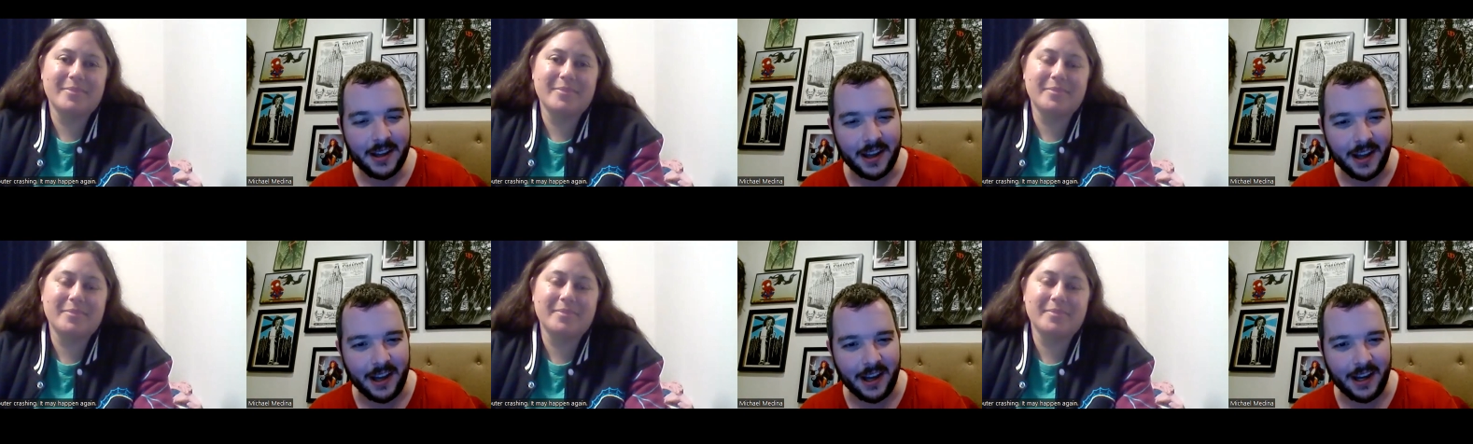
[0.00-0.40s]

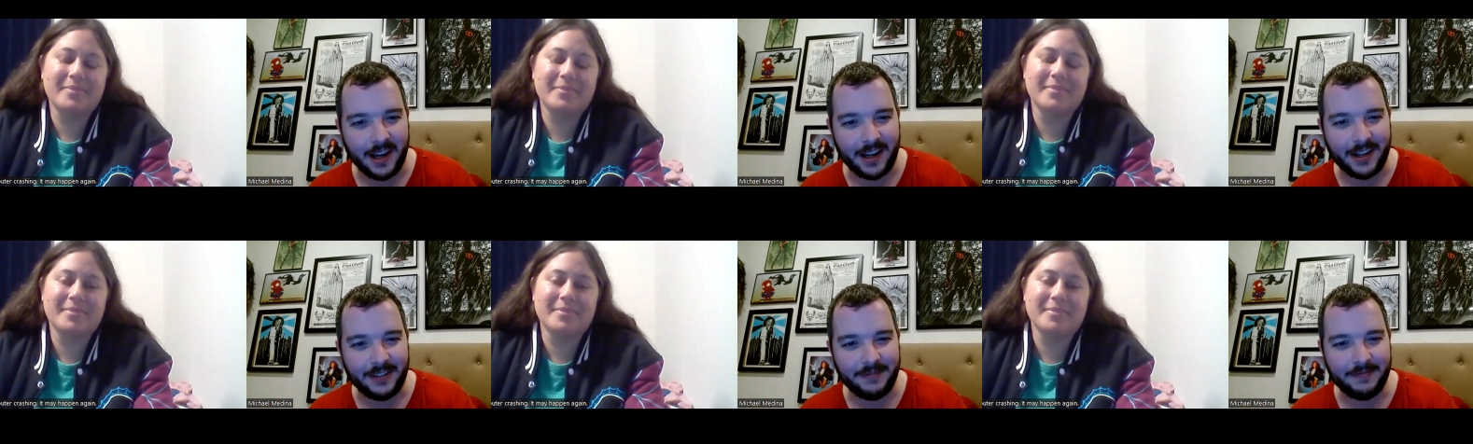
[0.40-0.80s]

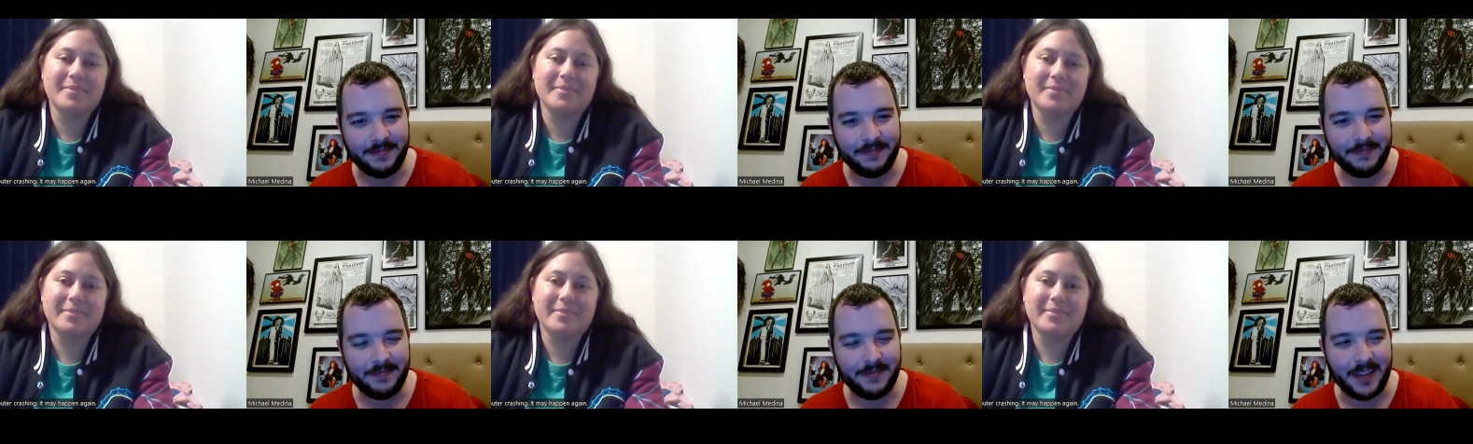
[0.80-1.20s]
Speaker 1: Um,
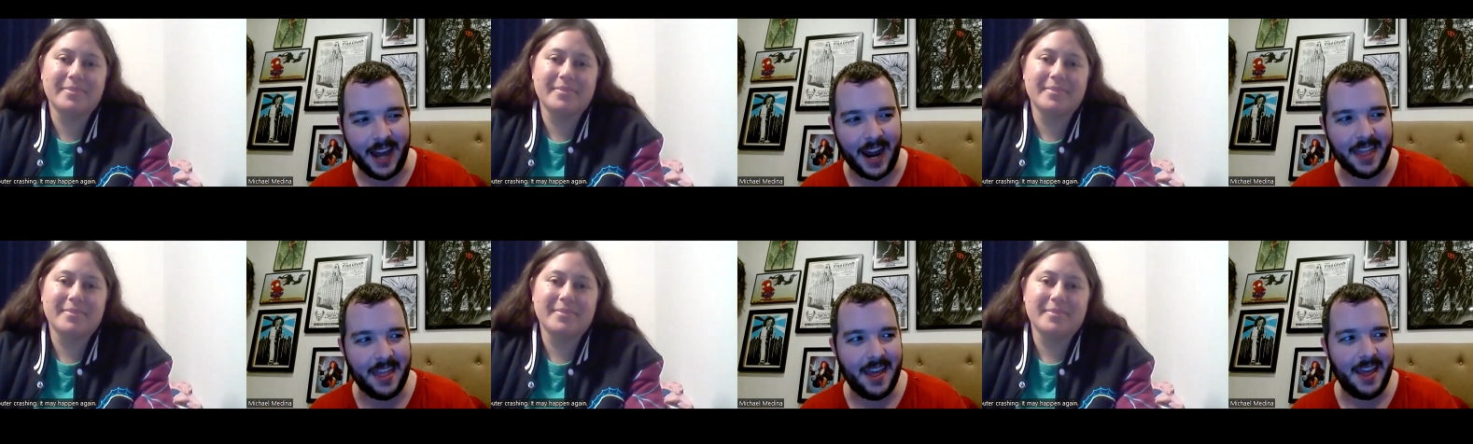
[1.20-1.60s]

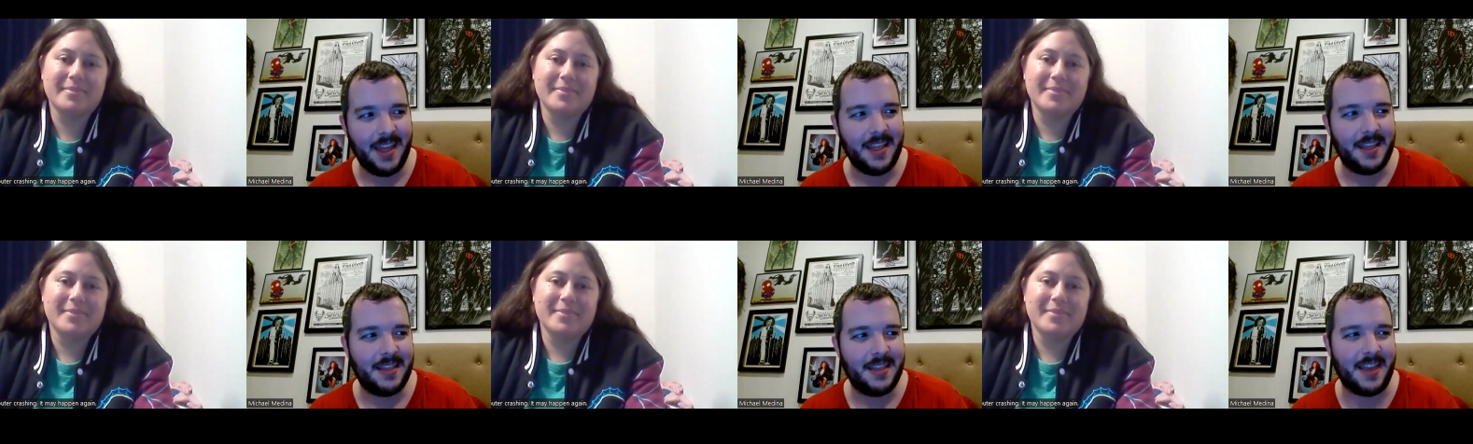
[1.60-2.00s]
yeah. I
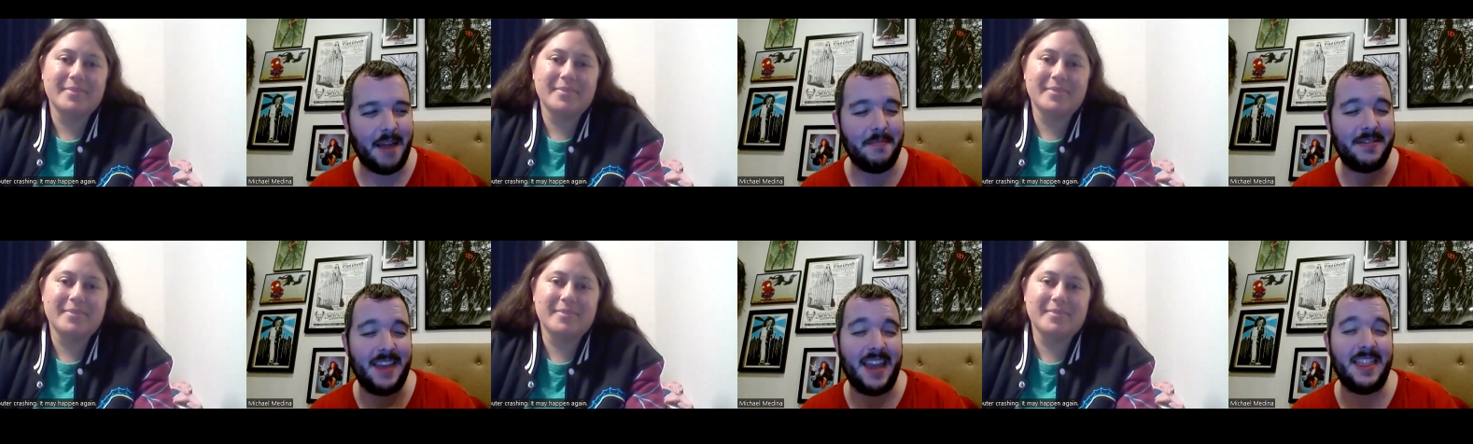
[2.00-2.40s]

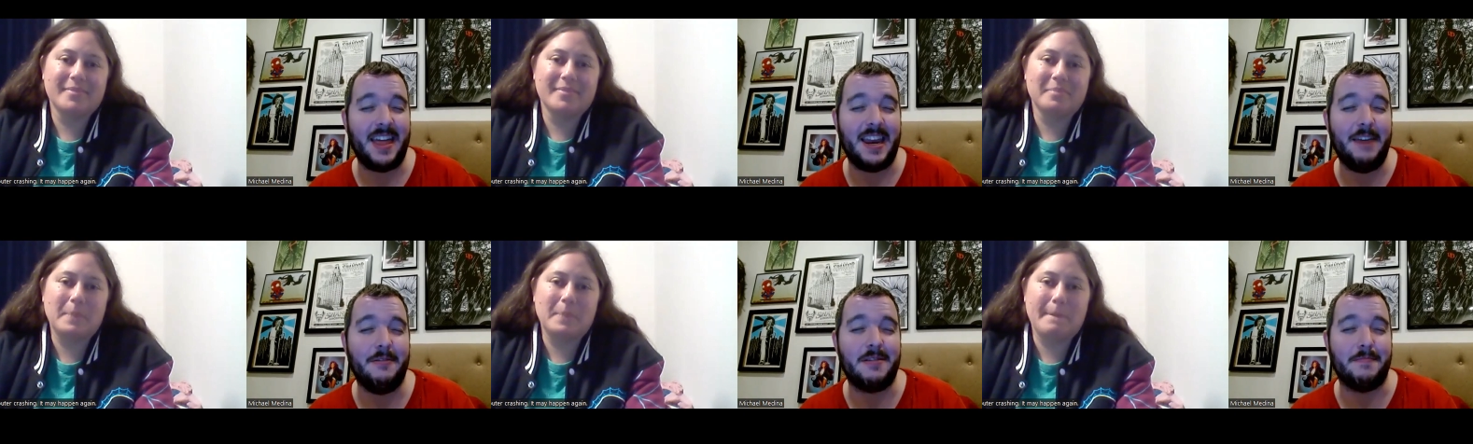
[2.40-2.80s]
some say
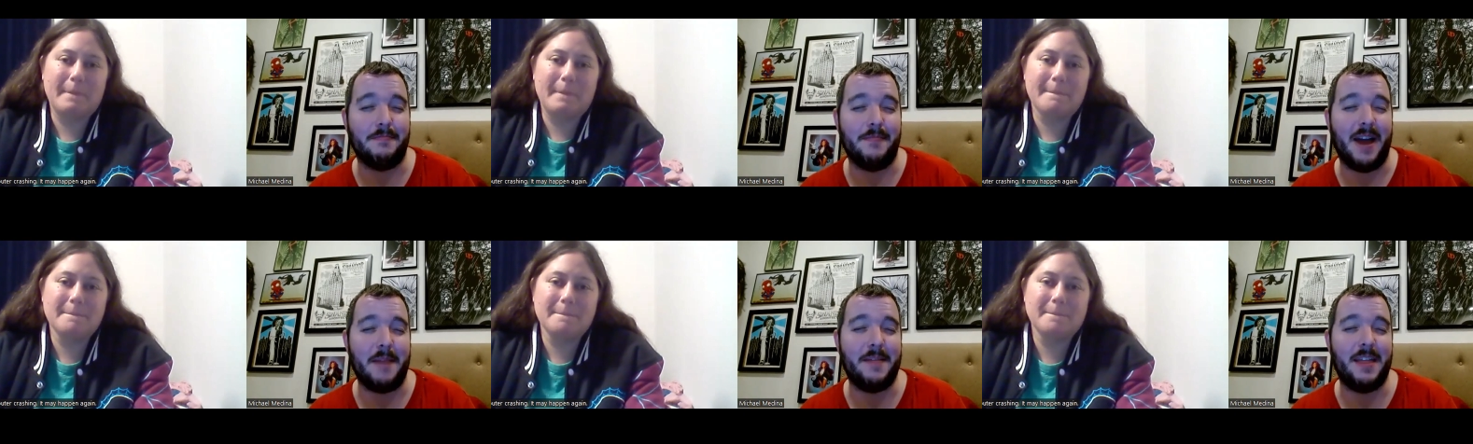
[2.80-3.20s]
that he was
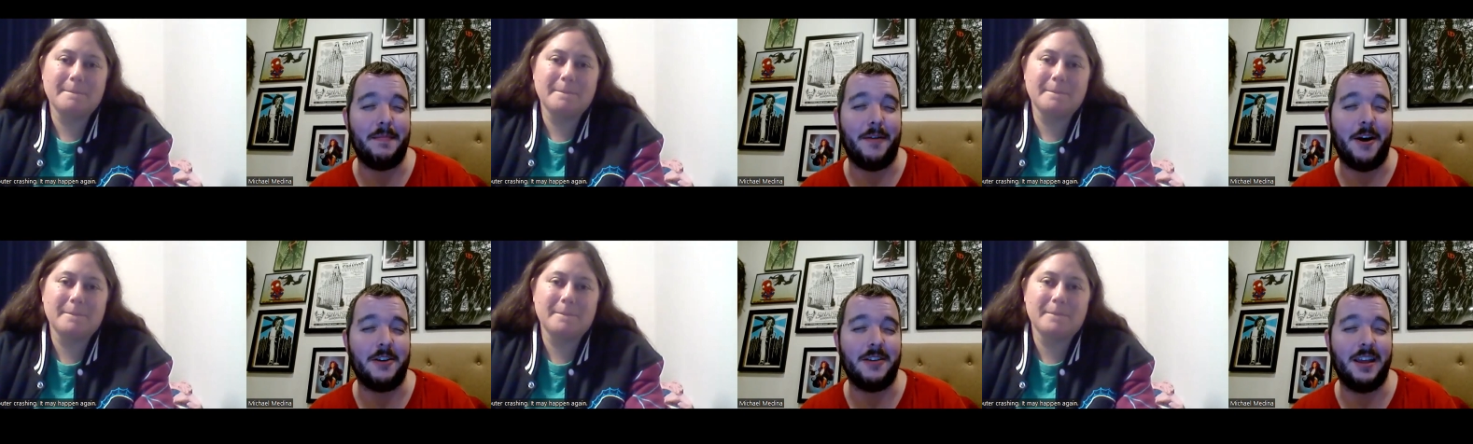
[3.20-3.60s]
might be the
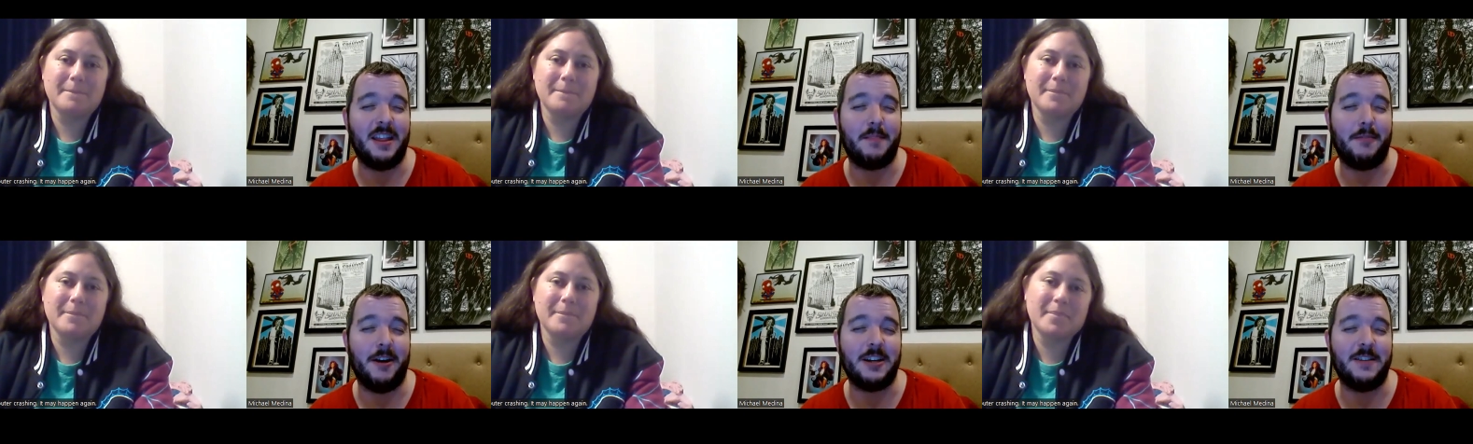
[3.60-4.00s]
partially
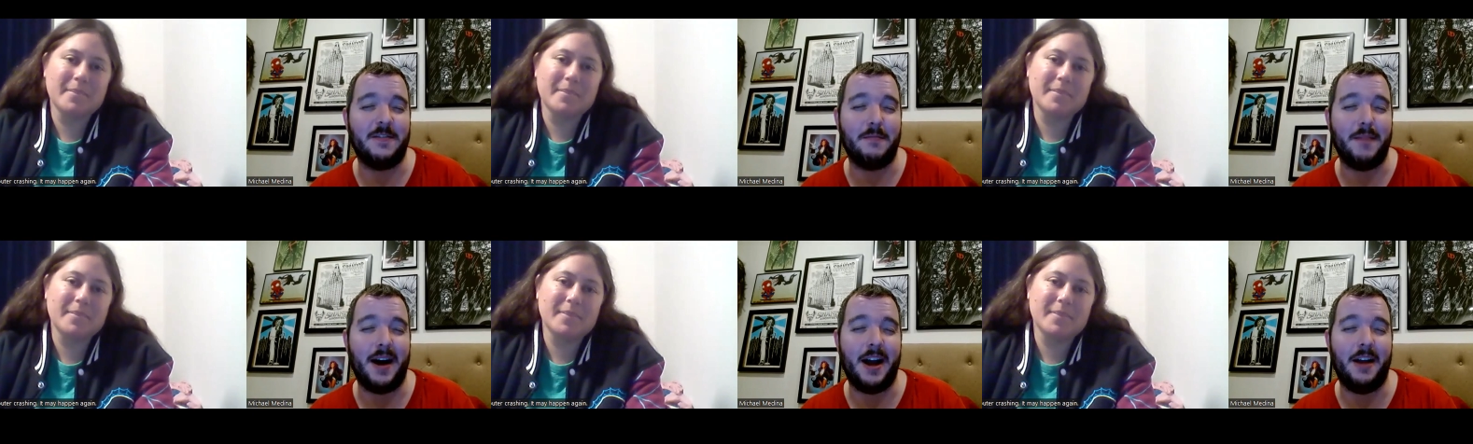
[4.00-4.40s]
inspiration
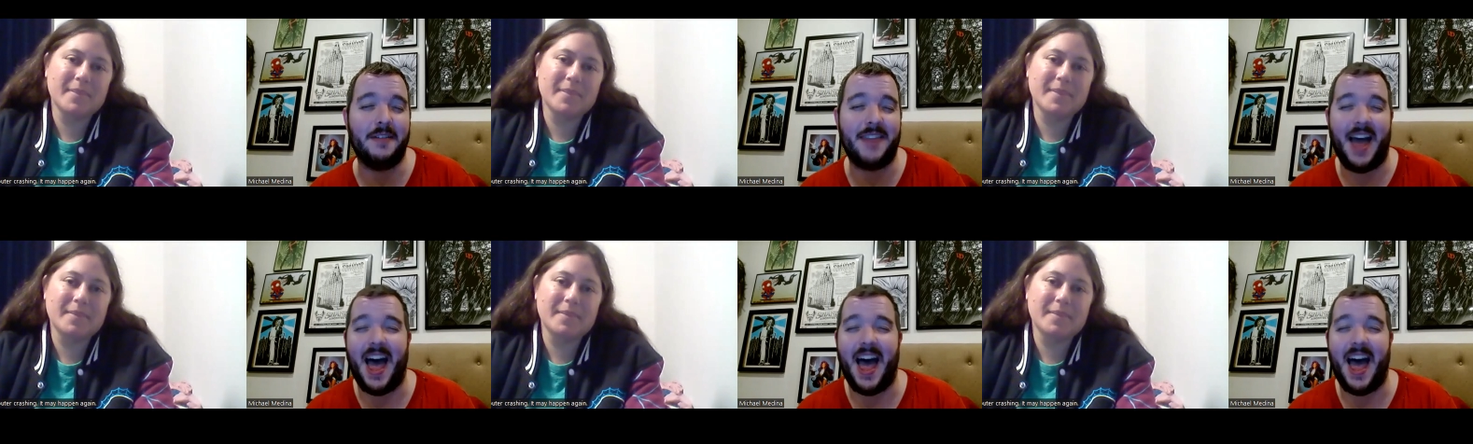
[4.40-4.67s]
from Miles.